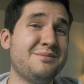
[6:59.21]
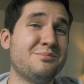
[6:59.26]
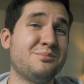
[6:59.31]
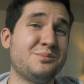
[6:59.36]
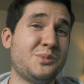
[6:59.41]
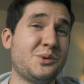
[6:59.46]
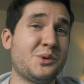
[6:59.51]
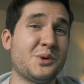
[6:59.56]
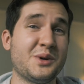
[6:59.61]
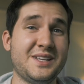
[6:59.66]

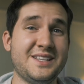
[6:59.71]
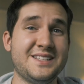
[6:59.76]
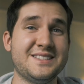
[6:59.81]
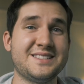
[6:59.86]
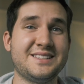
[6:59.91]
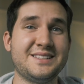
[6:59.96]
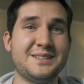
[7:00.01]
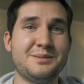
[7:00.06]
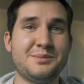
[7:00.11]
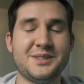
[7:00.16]
more
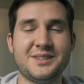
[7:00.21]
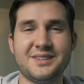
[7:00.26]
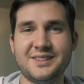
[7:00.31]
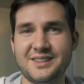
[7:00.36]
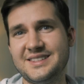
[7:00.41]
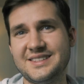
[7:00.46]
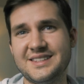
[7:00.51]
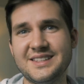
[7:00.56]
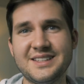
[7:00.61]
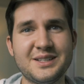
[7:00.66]
easily, but
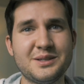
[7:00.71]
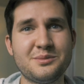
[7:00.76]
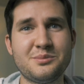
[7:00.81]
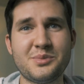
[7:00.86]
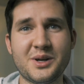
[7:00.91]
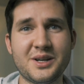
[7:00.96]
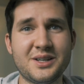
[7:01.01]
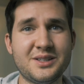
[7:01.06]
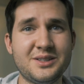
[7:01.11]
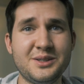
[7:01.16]
this thing could
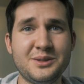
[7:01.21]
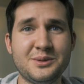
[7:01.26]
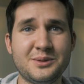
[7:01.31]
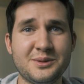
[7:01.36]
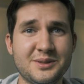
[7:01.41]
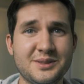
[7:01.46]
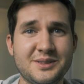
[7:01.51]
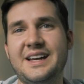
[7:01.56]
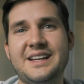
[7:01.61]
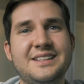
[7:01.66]
break too.
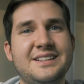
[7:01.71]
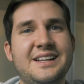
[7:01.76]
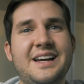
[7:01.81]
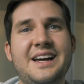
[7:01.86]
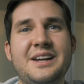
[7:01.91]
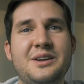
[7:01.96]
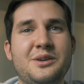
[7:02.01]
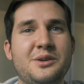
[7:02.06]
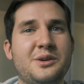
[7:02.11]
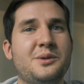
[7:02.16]
I
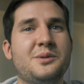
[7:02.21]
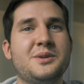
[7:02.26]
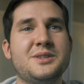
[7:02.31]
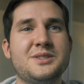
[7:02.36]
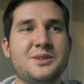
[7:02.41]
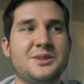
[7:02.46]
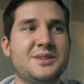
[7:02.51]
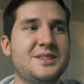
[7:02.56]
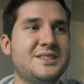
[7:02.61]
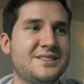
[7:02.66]
don't know what
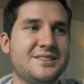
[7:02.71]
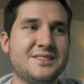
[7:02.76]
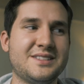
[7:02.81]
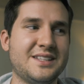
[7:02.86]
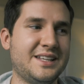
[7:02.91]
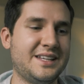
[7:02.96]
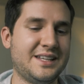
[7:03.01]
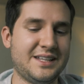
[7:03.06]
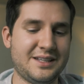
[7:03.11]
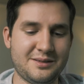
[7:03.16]
Sony's
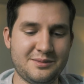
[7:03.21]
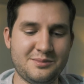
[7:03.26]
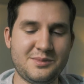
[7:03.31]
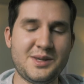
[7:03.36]
thinking.